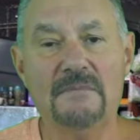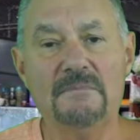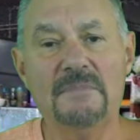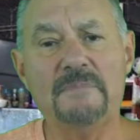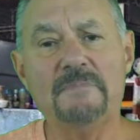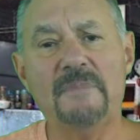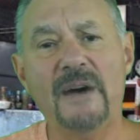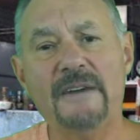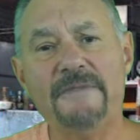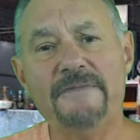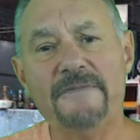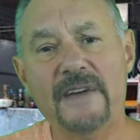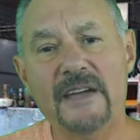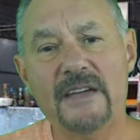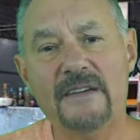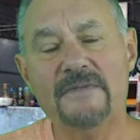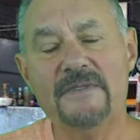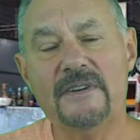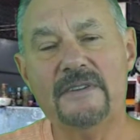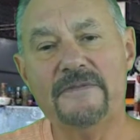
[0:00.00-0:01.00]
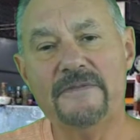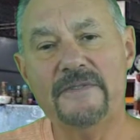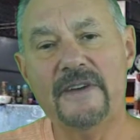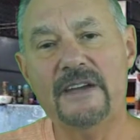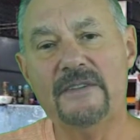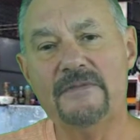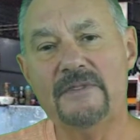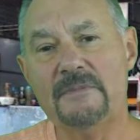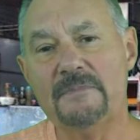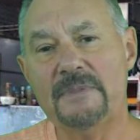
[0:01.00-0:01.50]
But my
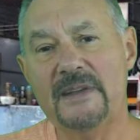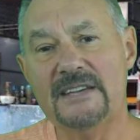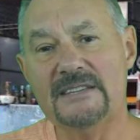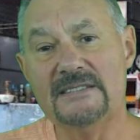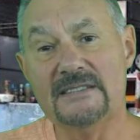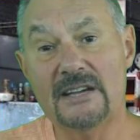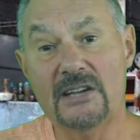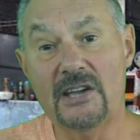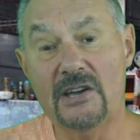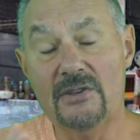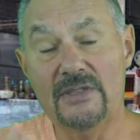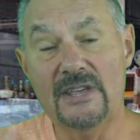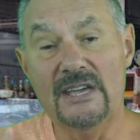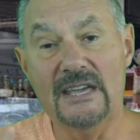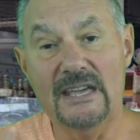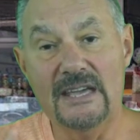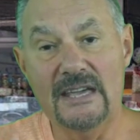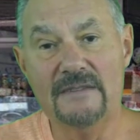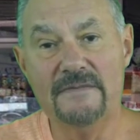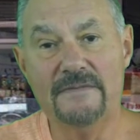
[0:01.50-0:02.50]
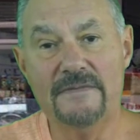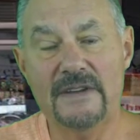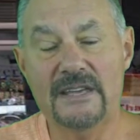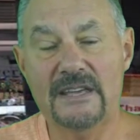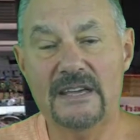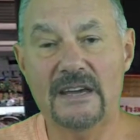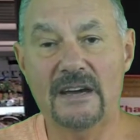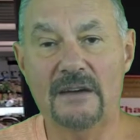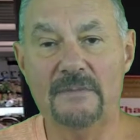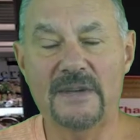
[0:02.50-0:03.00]
favorite place, I go there every
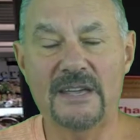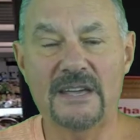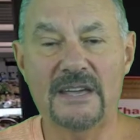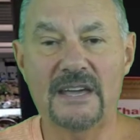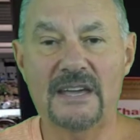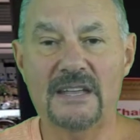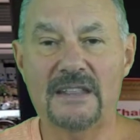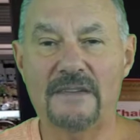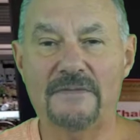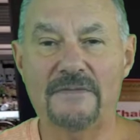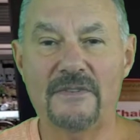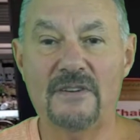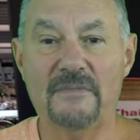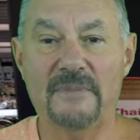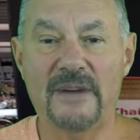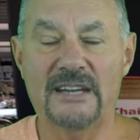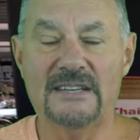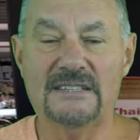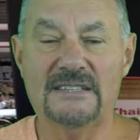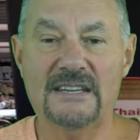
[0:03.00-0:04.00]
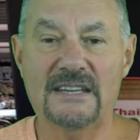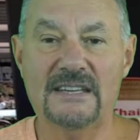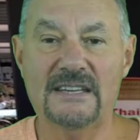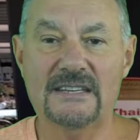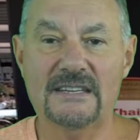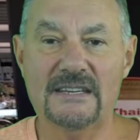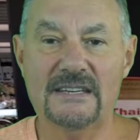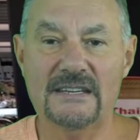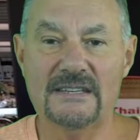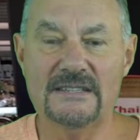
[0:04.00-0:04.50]
year, I've been going there for about
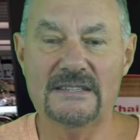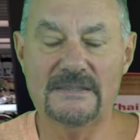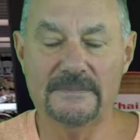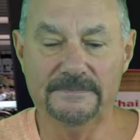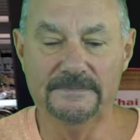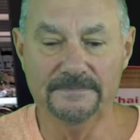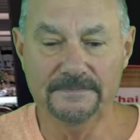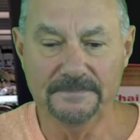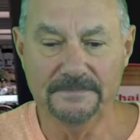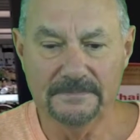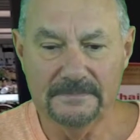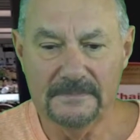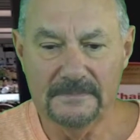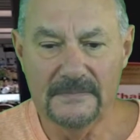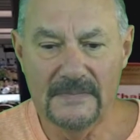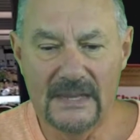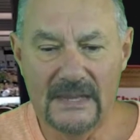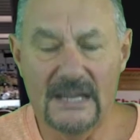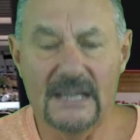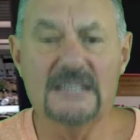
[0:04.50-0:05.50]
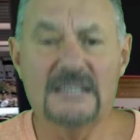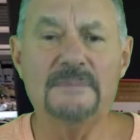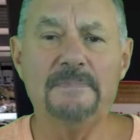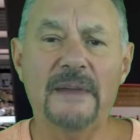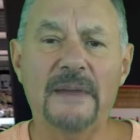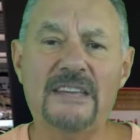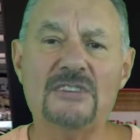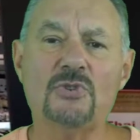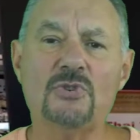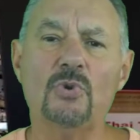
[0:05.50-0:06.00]
10 years, is a
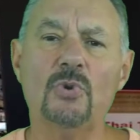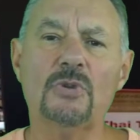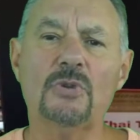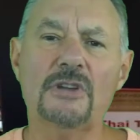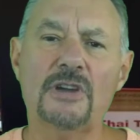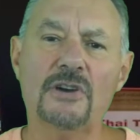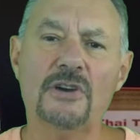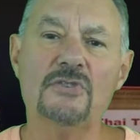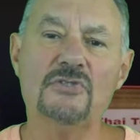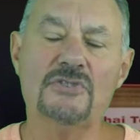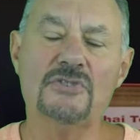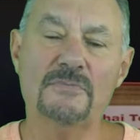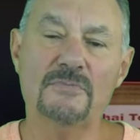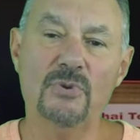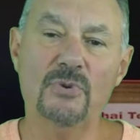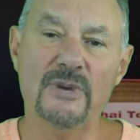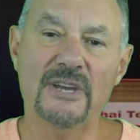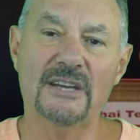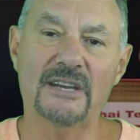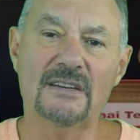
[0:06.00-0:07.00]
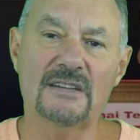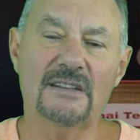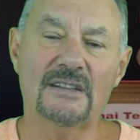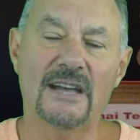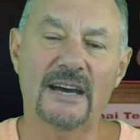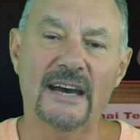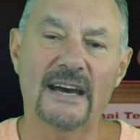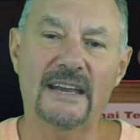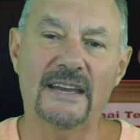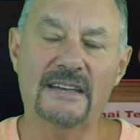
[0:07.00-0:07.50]
place called Koh Samui, a little
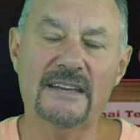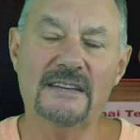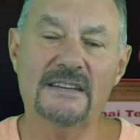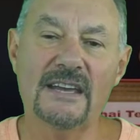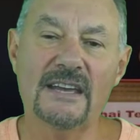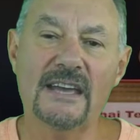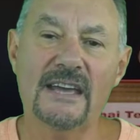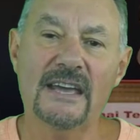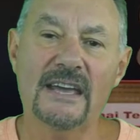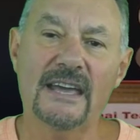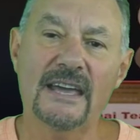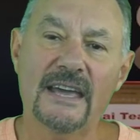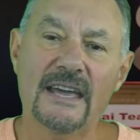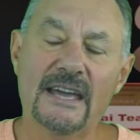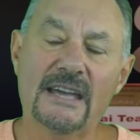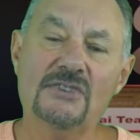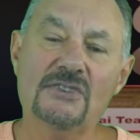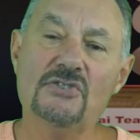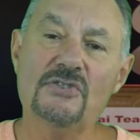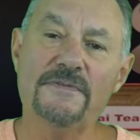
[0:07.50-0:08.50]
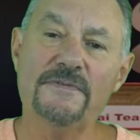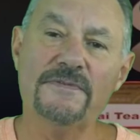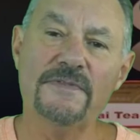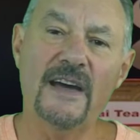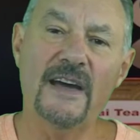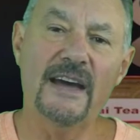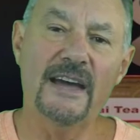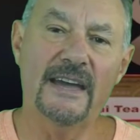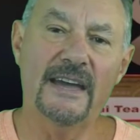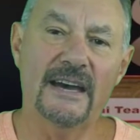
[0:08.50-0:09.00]
island, and you
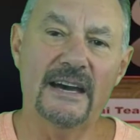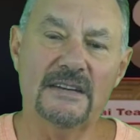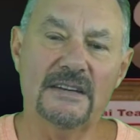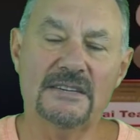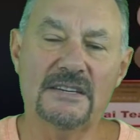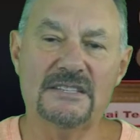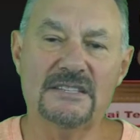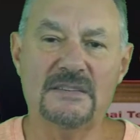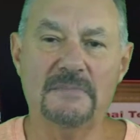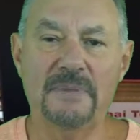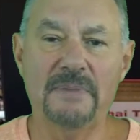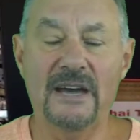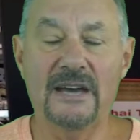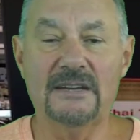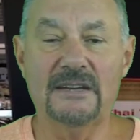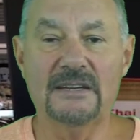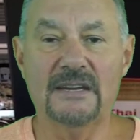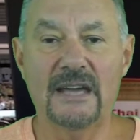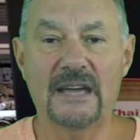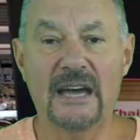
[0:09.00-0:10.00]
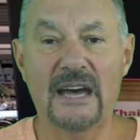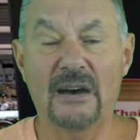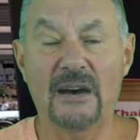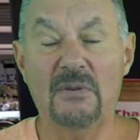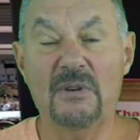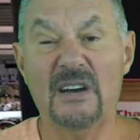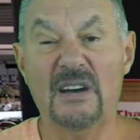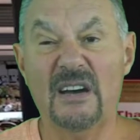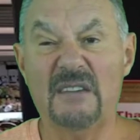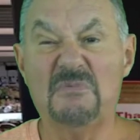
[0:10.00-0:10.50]
fly out. It's about an
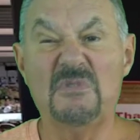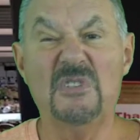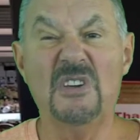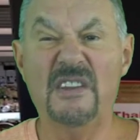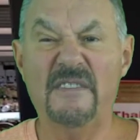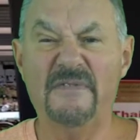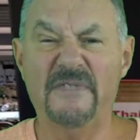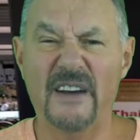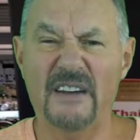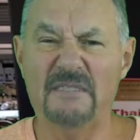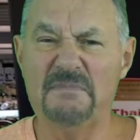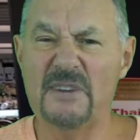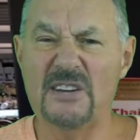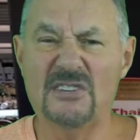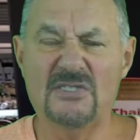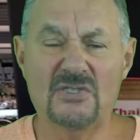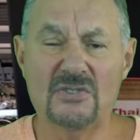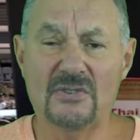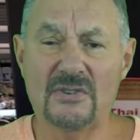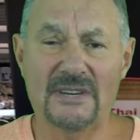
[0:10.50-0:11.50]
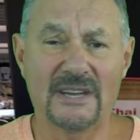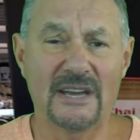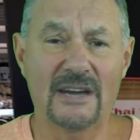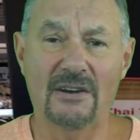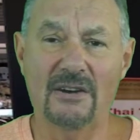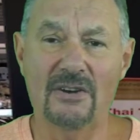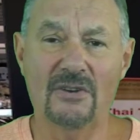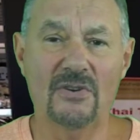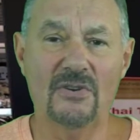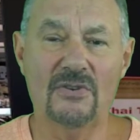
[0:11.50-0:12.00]
hour, 35 minutes to an
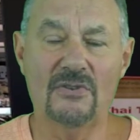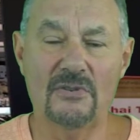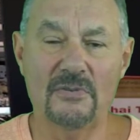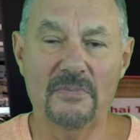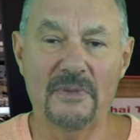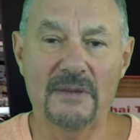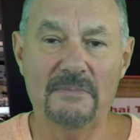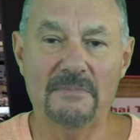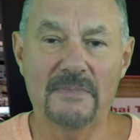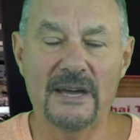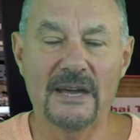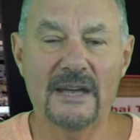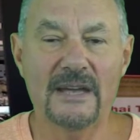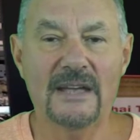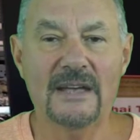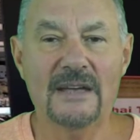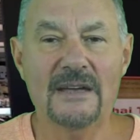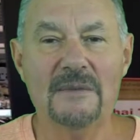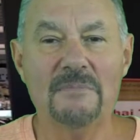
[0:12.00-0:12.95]
hour, I can't remember.